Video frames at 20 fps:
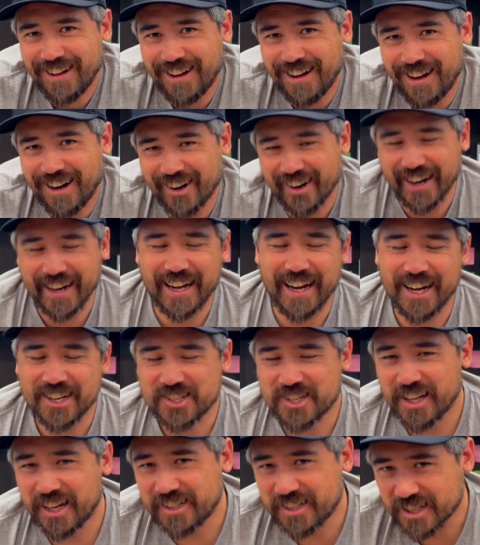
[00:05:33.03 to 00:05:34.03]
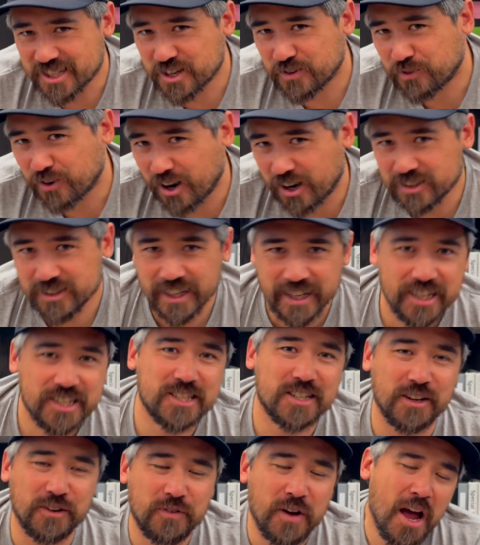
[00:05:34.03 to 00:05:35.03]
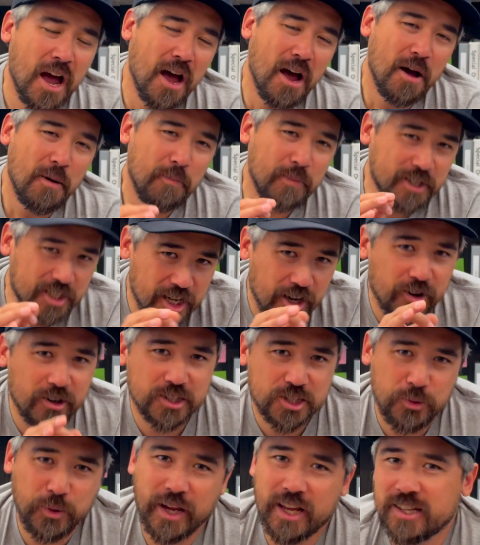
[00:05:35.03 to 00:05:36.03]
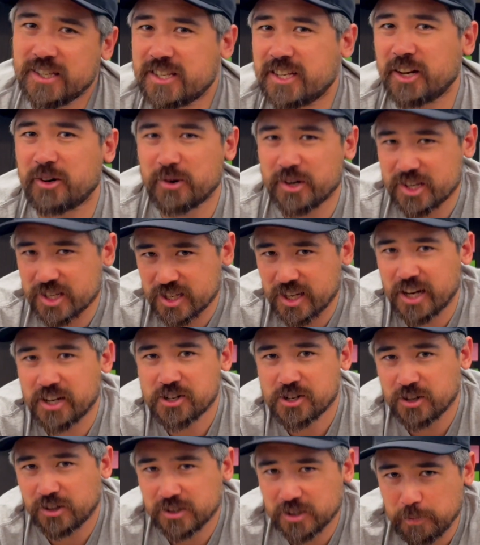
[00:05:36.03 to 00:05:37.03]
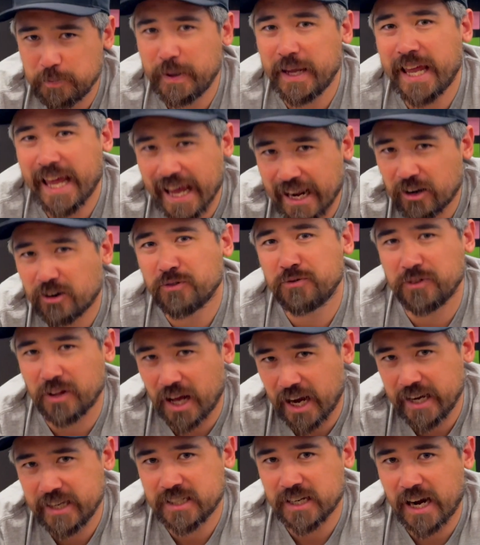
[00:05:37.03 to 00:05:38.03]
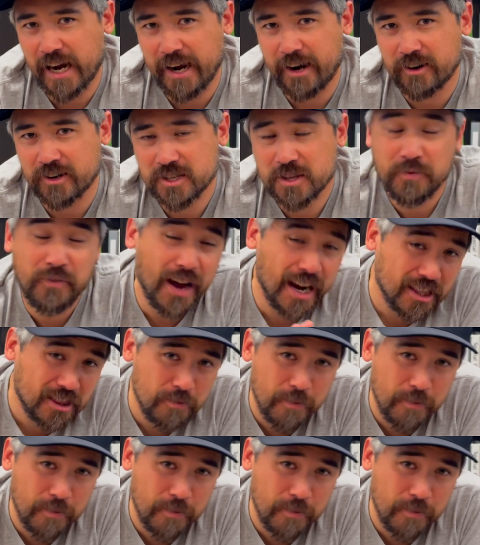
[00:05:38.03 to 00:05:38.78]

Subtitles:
All right, guys, that does it for our list of materials that we consider essential to beginner fly tyers. The fact of the